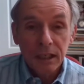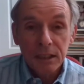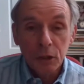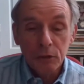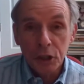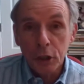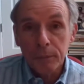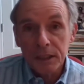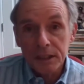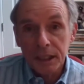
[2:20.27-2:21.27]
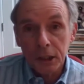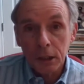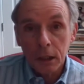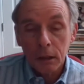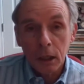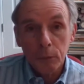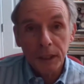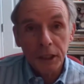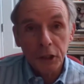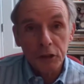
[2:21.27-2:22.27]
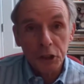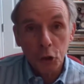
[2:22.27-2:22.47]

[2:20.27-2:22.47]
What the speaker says: So Zoom is there. We can use